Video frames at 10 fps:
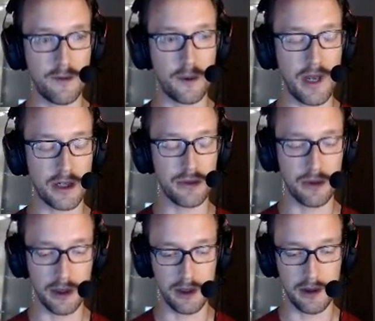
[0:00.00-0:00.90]
the
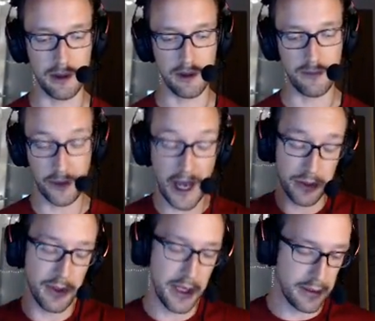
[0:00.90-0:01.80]
actual
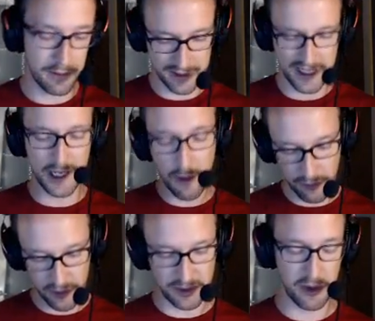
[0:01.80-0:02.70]
editor, getting away
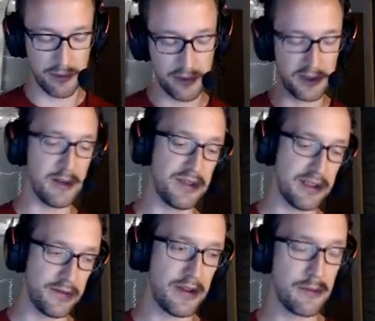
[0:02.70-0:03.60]
from some of the prototype
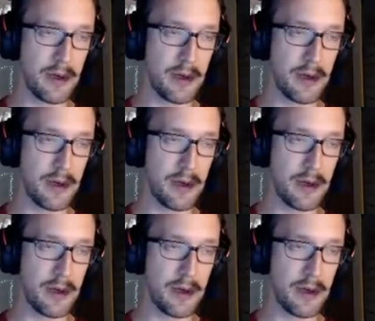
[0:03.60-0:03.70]
stuff. I think